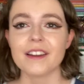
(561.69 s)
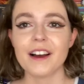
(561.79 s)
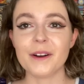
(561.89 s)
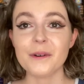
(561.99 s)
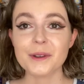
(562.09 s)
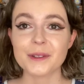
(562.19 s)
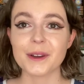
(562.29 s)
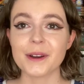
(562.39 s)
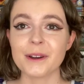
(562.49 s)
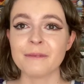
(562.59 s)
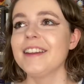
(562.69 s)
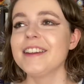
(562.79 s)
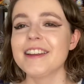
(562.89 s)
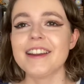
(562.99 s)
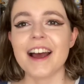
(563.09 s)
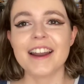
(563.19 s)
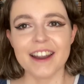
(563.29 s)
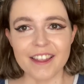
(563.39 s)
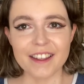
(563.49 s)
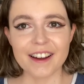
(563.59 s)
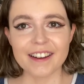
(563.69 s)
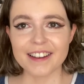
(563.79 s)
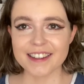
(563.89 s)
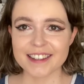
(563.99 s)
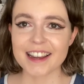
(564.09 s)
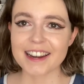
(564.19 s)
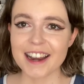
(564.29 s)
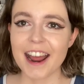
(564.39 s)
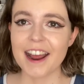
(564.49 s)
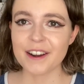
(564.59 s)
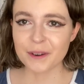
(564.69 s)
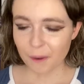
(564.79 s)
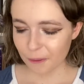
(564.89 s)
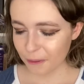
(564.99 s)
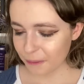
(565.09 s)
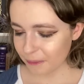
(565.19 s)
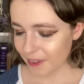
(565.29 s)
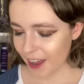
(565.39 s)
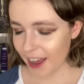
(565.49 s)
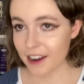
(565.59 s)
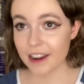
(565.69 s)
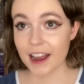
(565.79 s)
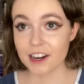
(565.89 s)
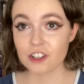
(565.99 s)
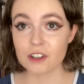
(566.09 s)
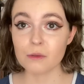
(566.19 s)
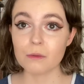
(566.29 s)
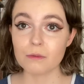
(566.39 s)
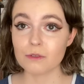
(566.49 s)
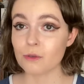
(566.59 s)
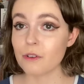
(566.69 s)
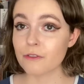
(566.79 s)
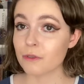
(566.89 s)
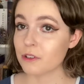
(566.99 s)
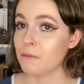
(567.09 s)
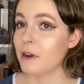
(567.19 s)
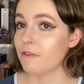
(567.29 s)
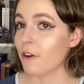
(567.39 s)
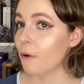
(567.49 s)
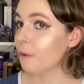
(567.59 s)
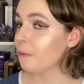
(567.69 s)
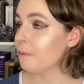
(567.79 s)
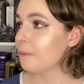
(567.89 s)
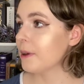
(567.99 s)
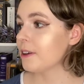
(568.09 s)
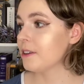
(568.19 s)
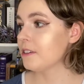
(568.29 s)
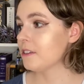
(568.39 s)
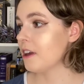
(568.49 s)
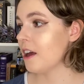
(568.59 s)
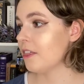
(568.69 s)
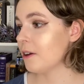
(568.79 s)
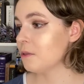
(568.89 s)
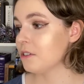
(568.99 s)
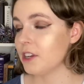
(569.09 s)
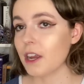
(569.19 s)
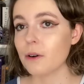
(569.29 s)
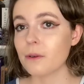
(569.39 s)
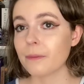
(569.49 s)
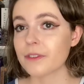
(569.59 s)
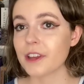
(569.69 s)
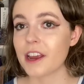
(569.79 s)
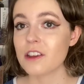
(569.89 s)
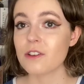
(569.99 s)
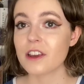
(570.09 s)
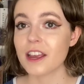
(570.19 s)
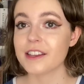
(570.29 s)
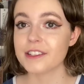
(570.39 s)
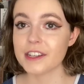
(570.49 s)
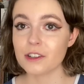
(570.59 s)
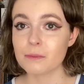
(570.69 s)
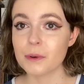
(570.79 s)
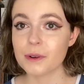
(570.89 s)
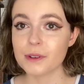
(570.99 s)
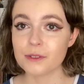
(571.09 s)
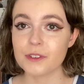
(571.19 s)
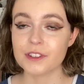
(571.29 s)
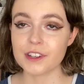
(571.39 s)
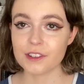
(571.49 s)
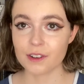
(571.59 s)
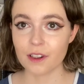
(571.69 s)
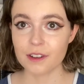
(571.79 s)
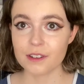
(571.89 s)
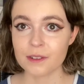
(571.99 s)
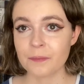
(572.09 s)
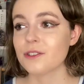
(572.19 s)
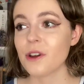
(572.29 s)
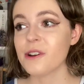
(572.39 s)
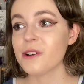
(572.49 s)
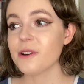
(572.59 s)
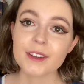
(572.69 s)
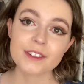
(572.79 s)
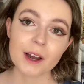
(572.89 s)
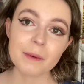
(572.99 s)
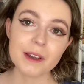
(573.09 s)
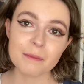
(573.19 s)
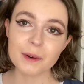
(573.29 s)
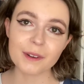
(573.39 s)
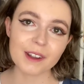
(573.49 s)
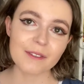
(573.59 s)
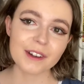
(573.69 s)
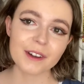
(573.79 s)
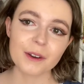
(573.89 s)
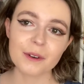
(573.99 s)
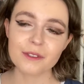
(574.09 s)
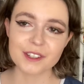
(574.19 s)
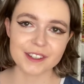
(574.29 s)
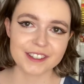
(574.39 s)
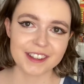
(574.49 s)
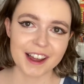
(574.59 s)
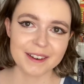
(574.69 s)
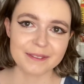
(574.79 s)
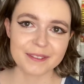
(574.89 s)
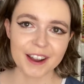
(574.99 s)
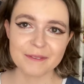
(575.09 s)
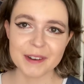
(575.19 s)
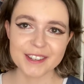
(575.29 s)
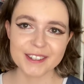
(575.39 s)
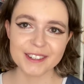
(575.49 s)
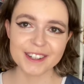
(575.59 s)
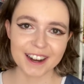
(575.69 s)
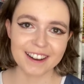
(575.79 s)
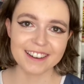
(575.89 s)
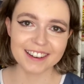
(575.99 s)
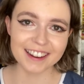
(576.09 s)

I also did another secondhand haul and it actually sort of wasn't my fault because there was a deal saying you could get six books for six dollars. So tell me a book lover who would resist that. I bet you can't.